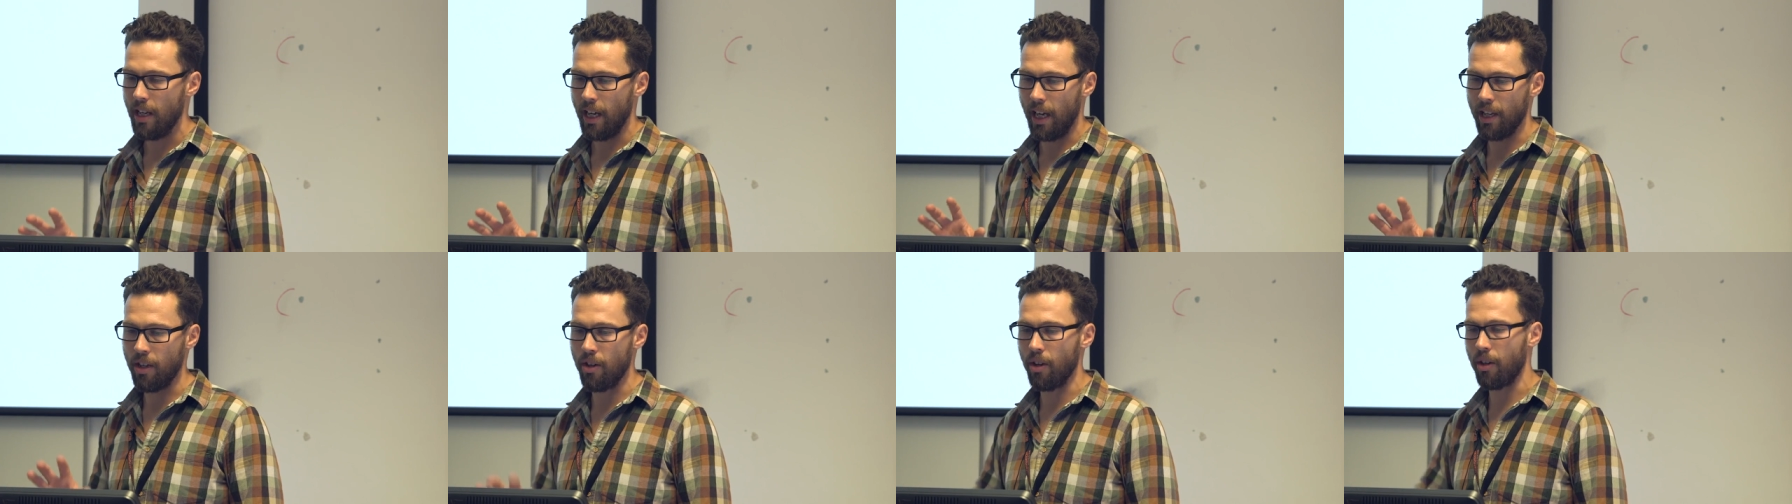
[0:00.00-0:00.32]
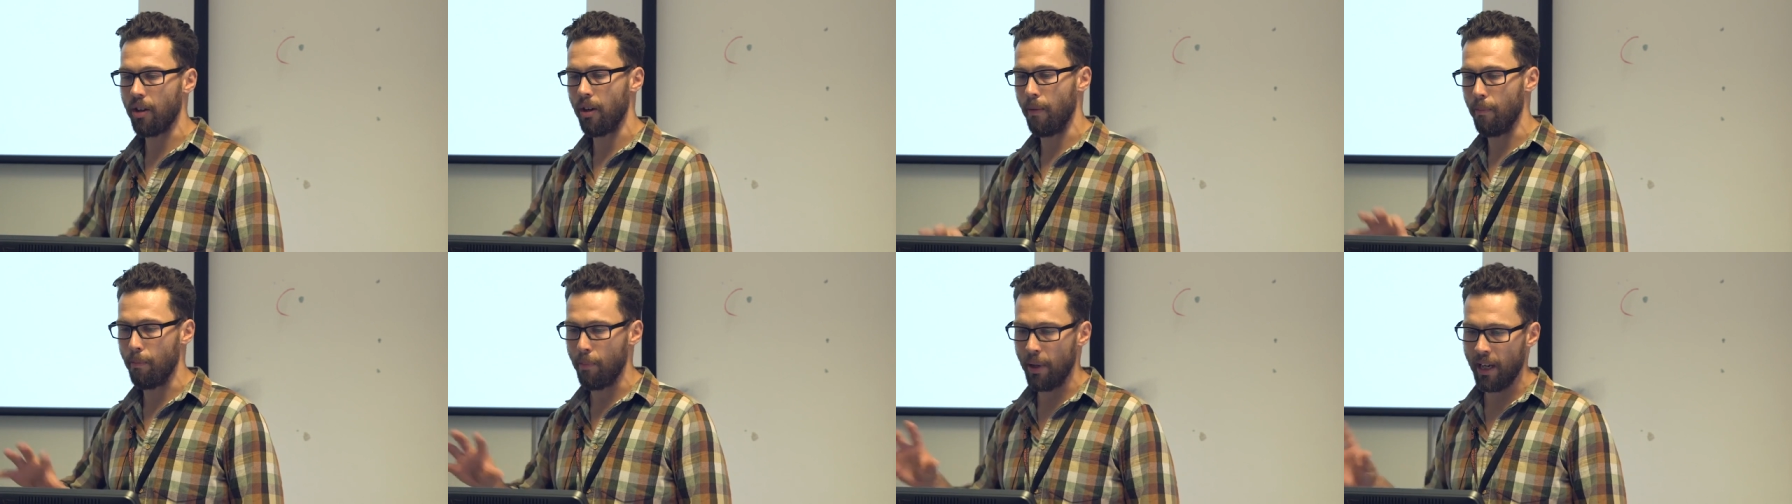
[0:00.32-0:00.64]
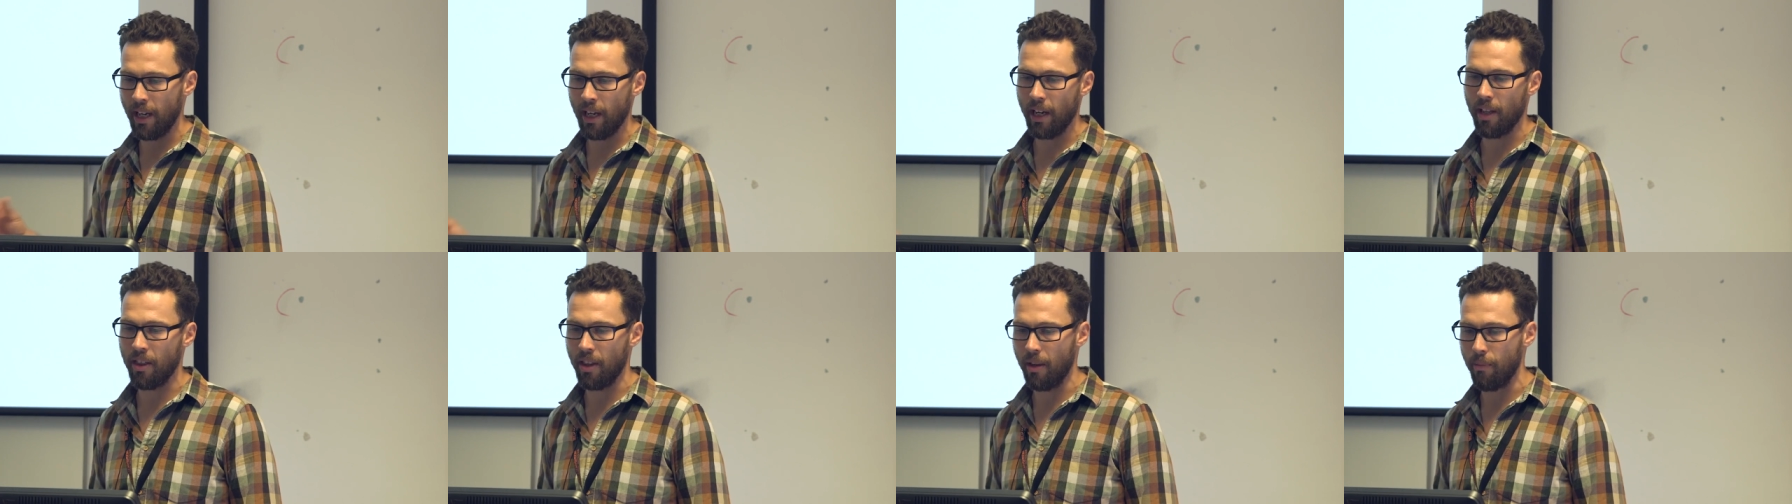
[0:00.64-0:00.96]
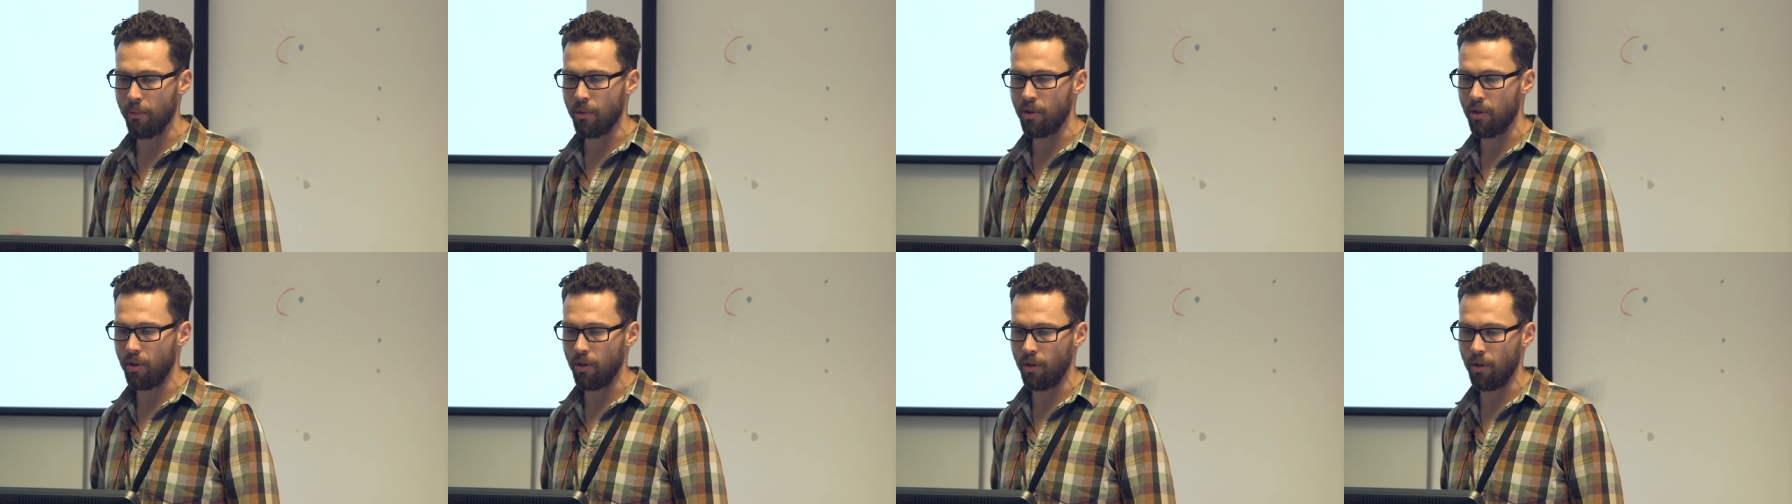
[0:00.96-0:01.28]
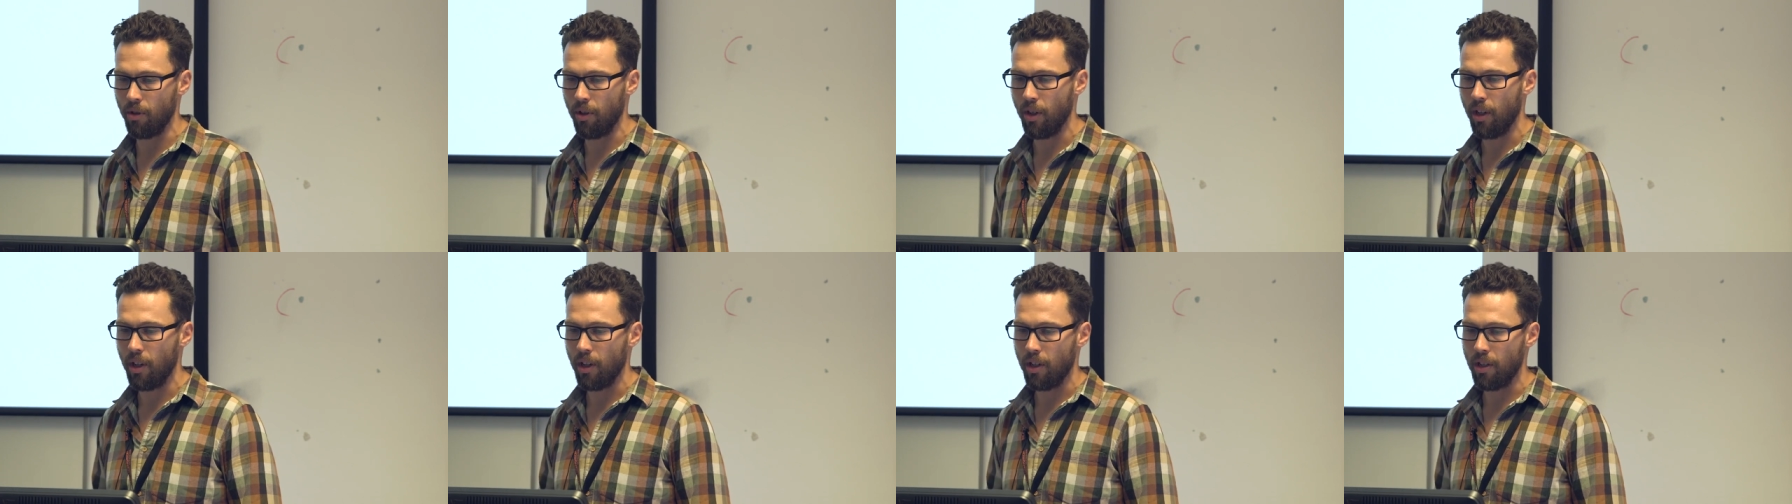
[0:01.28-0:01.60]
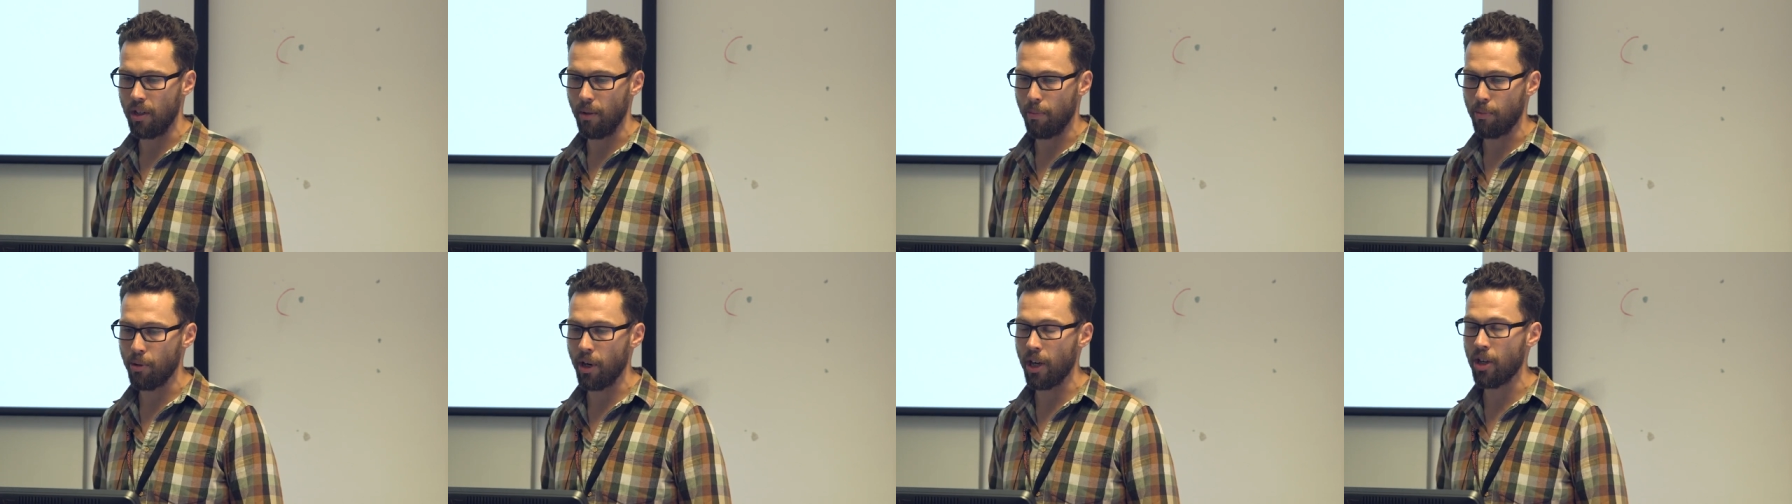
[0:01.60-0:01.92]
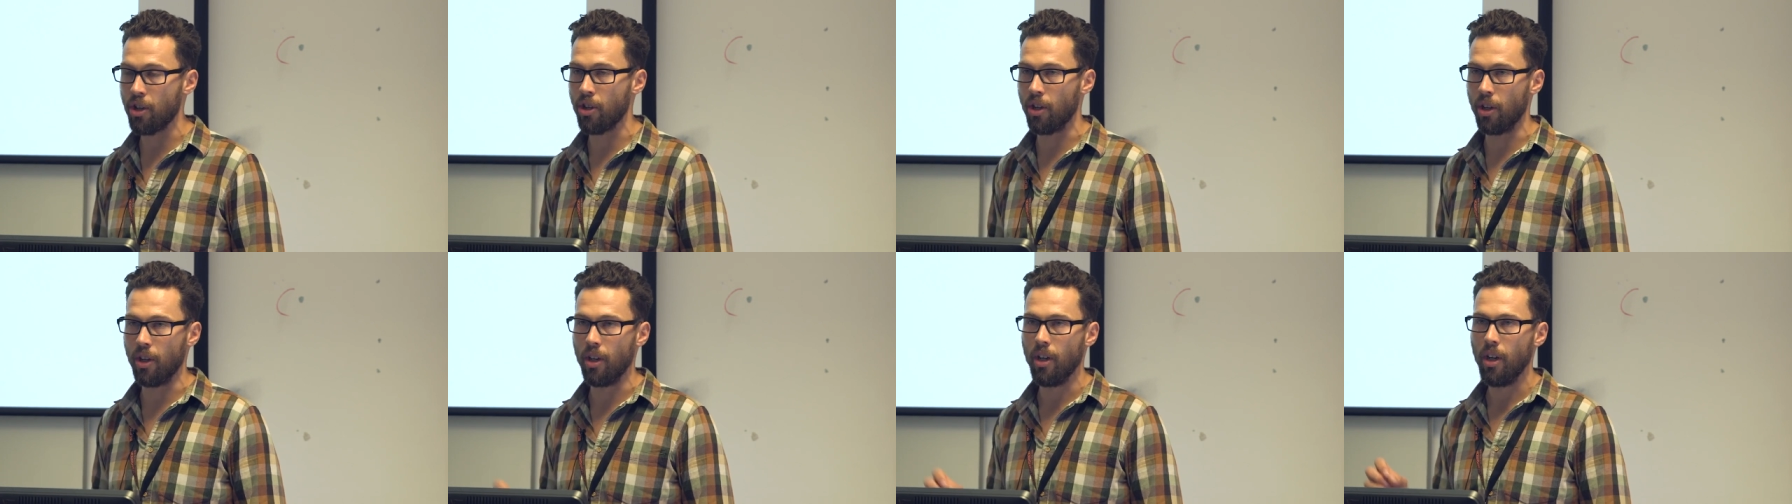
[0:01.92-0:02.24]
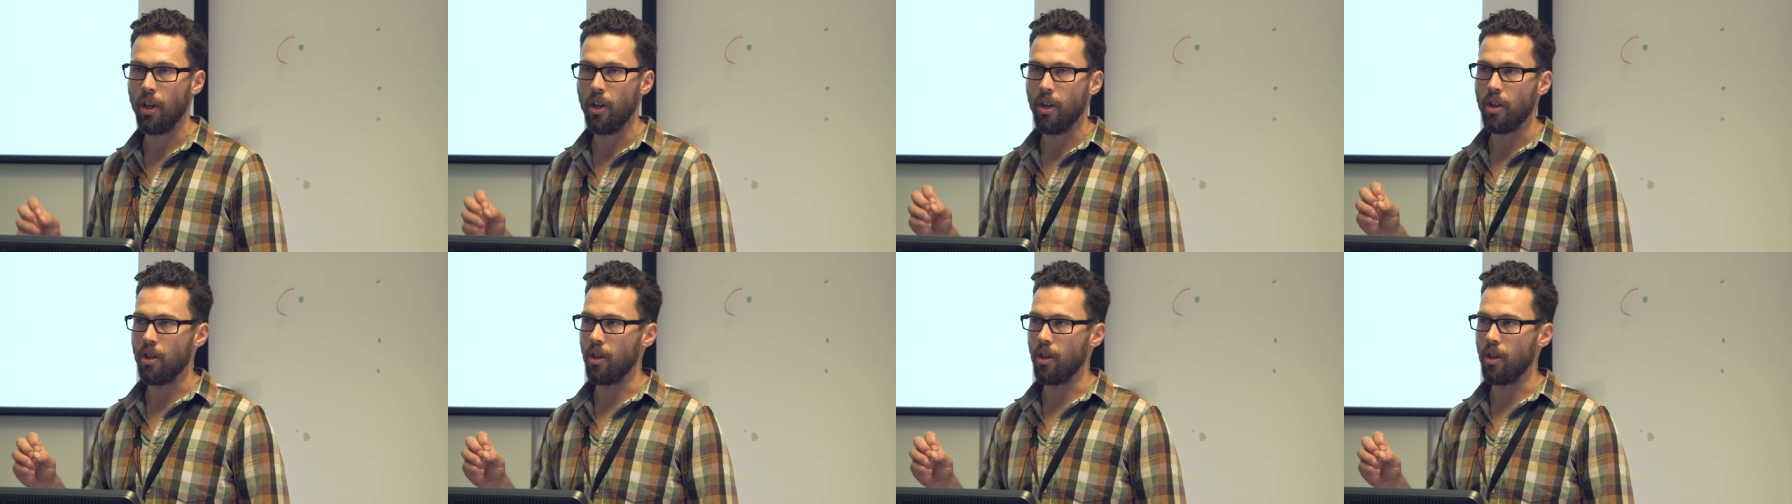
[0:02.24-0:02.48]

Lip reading: and you compare them to depression,